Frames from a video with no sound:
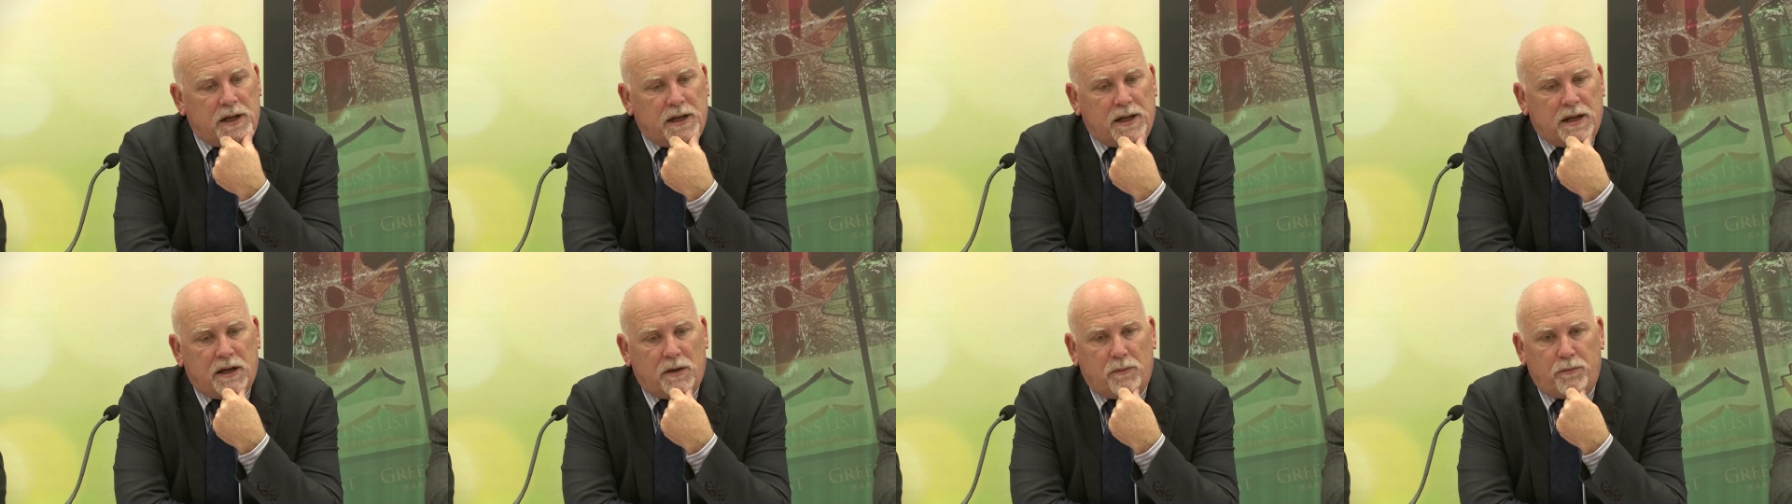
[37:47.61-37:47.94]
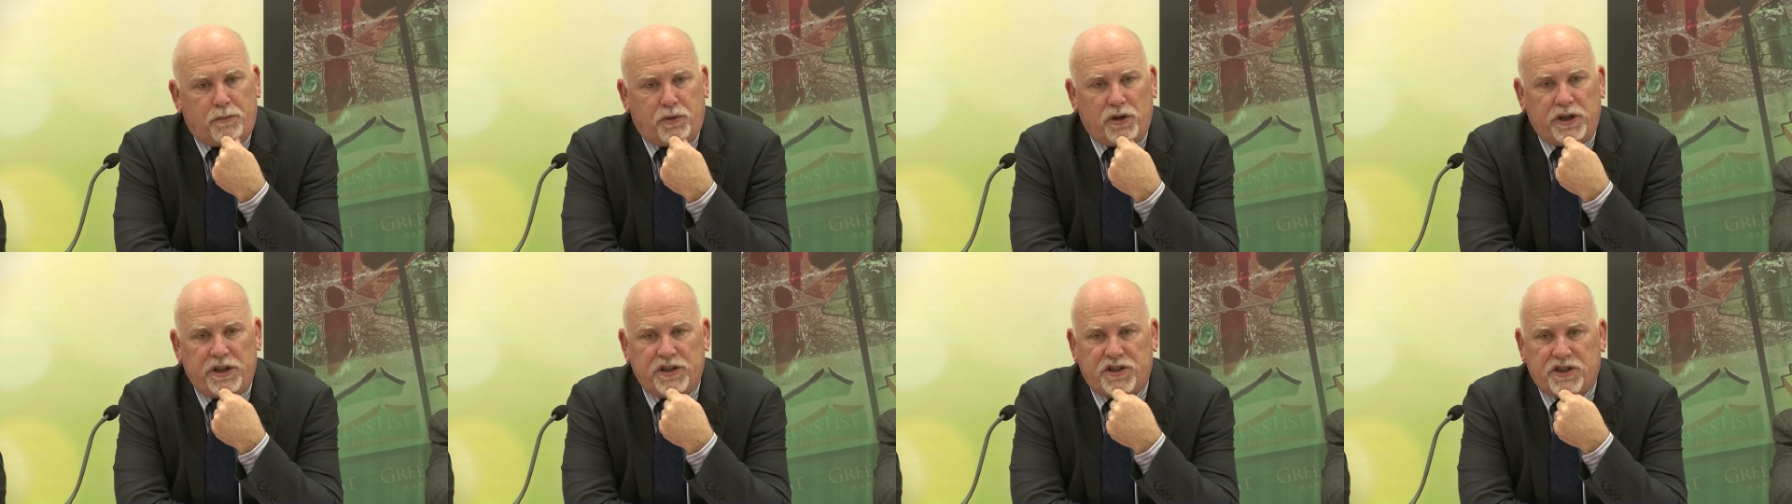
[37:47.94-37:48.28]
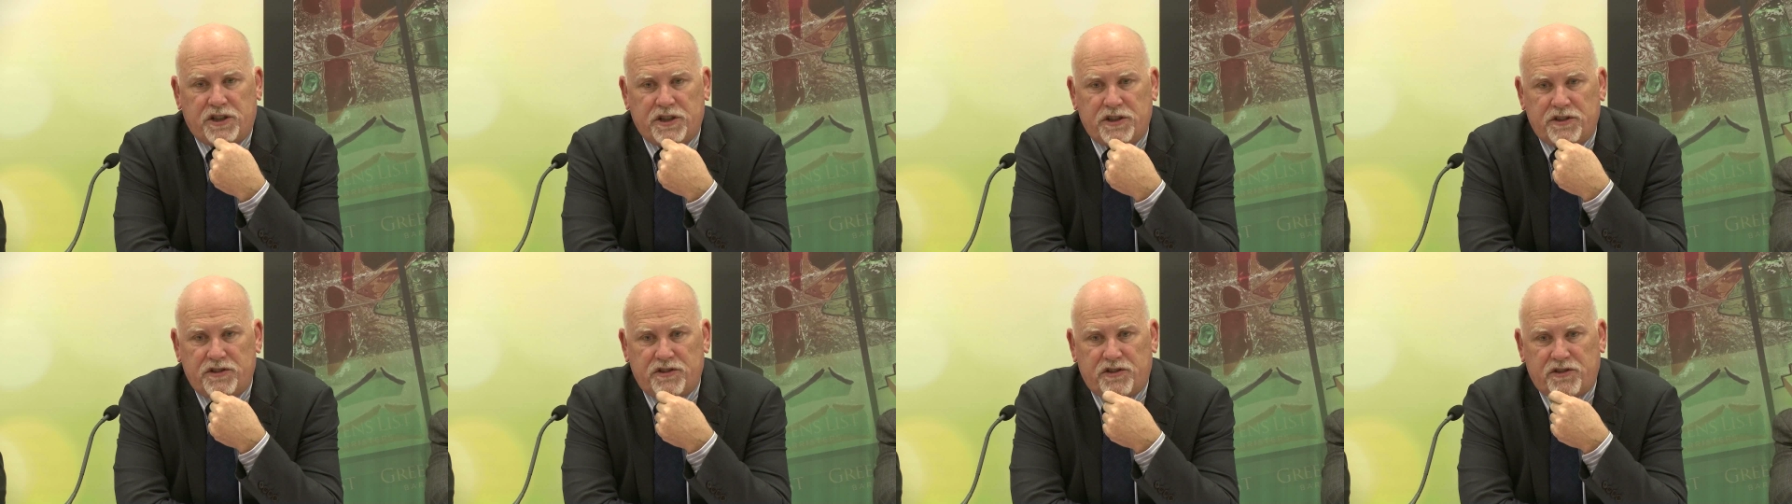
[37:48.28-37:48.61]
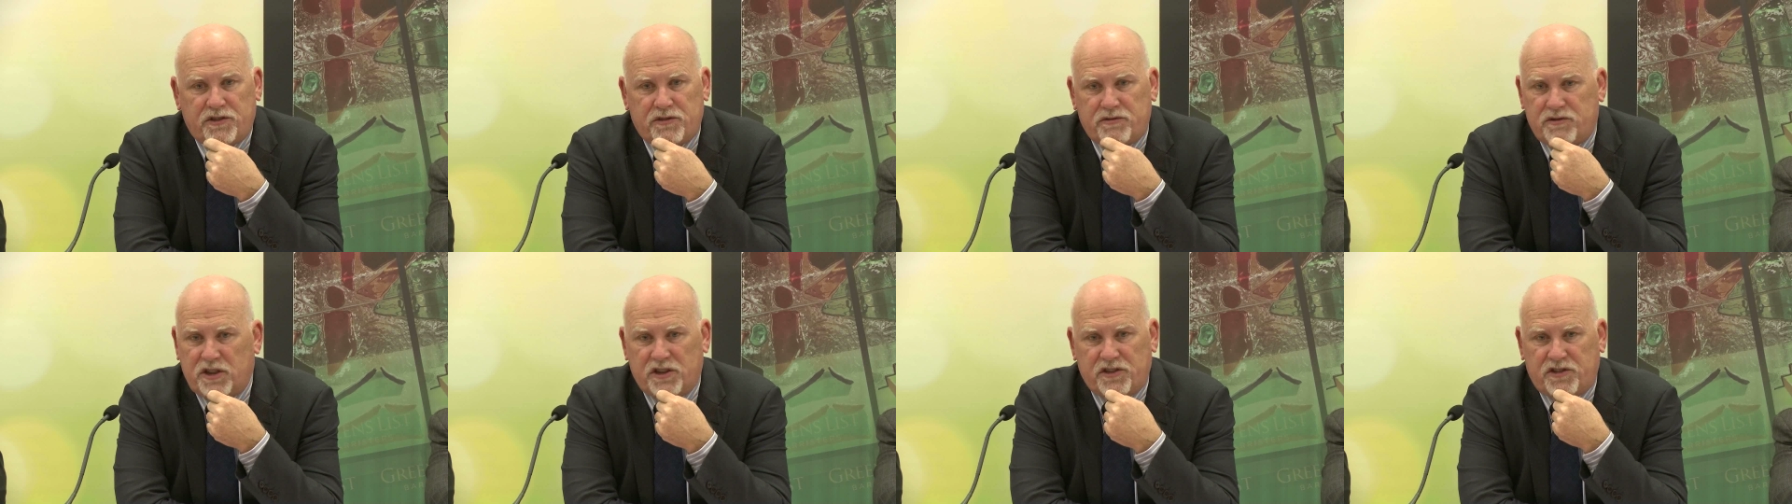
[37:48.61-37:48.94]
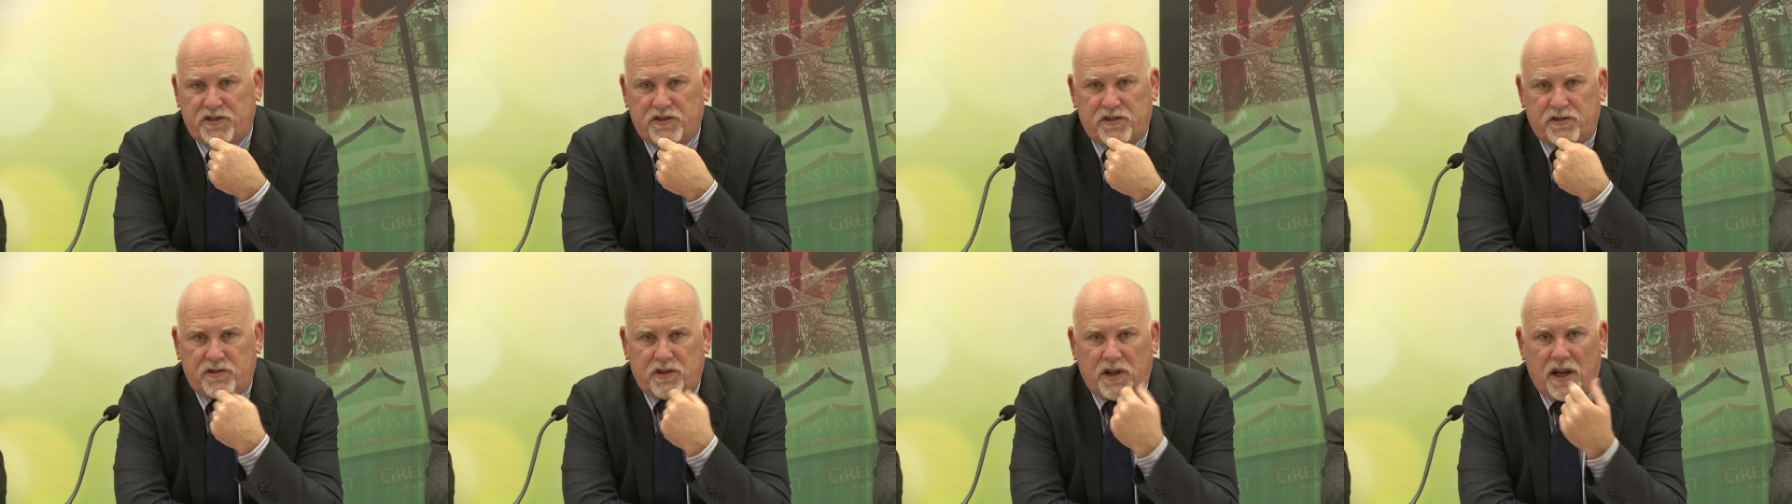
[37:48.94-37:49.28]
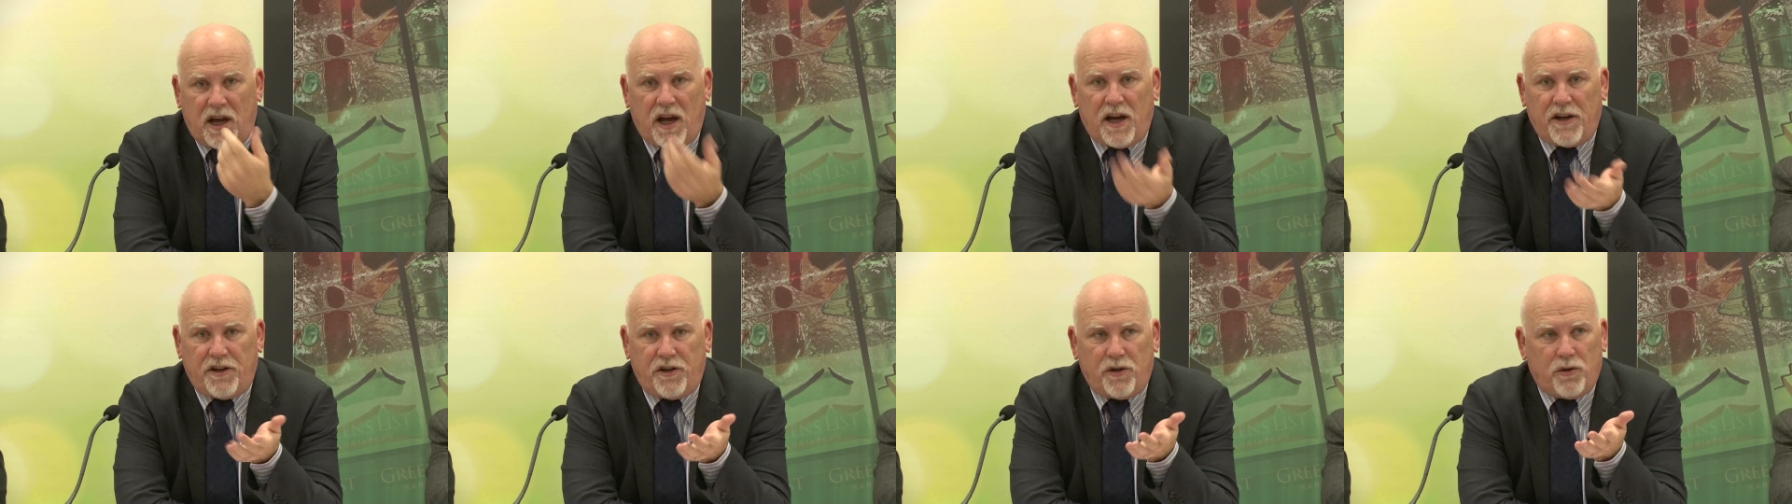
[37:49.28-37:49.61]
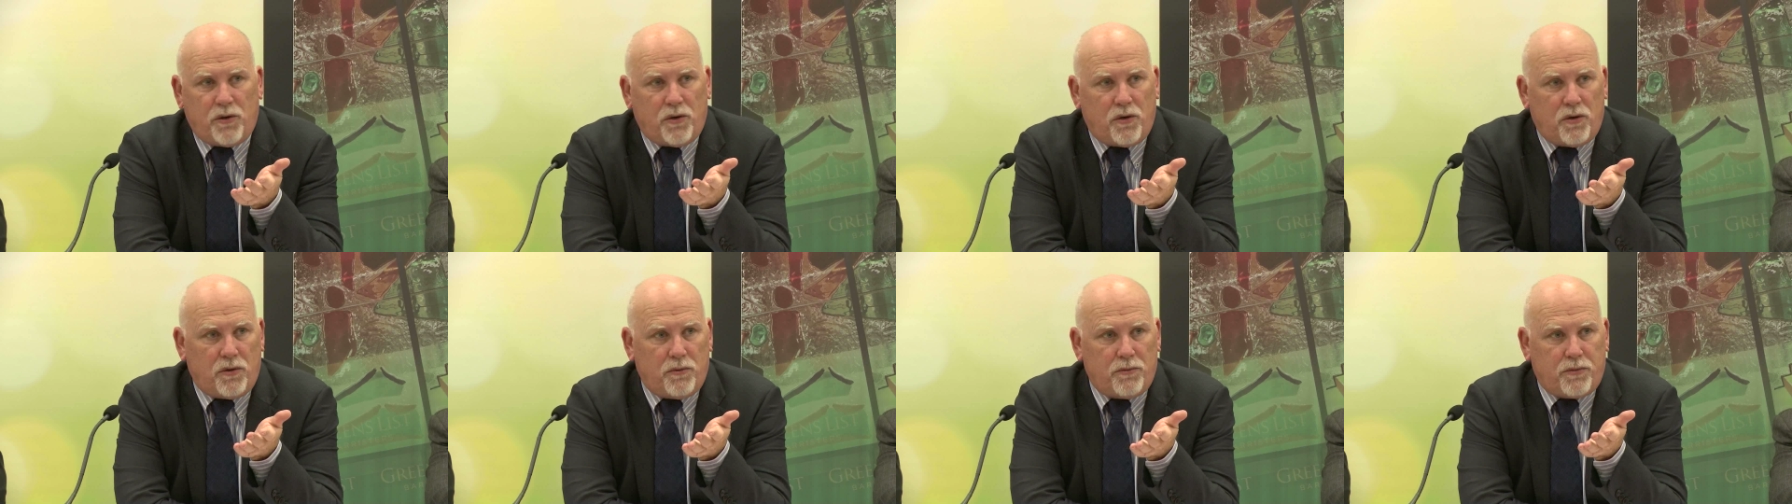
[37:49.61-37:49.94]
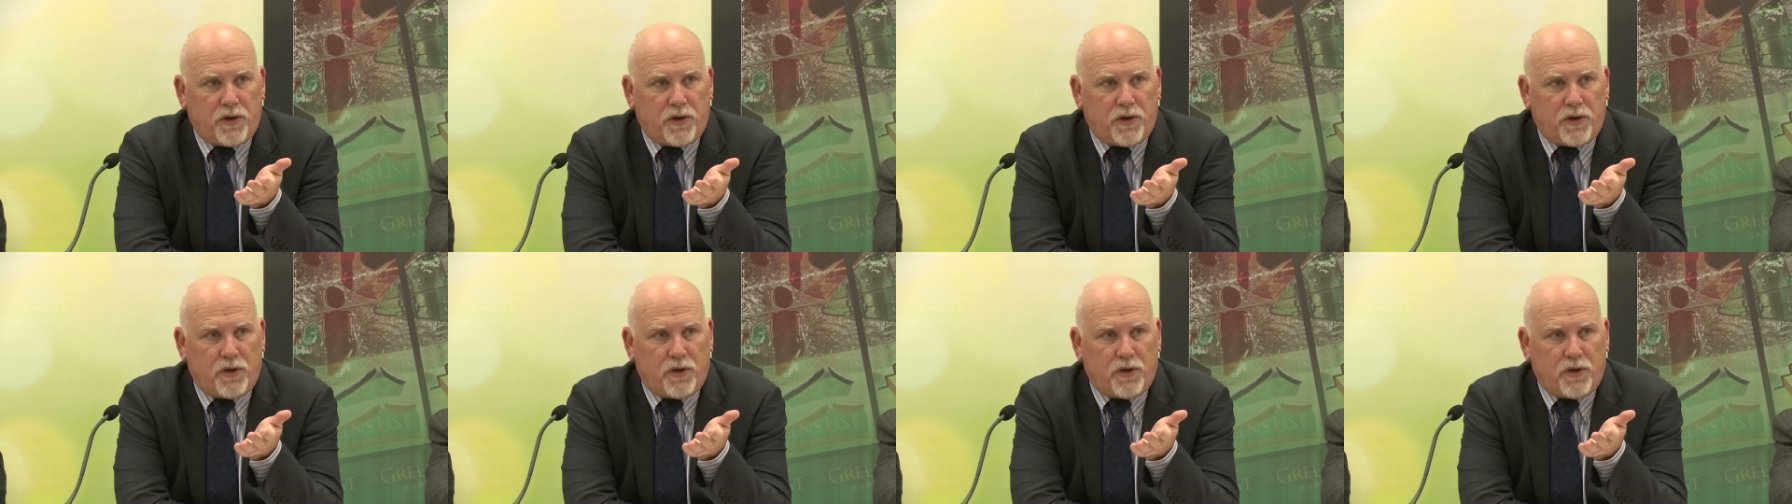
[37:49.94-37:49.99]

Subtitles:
Now, breach is just, are your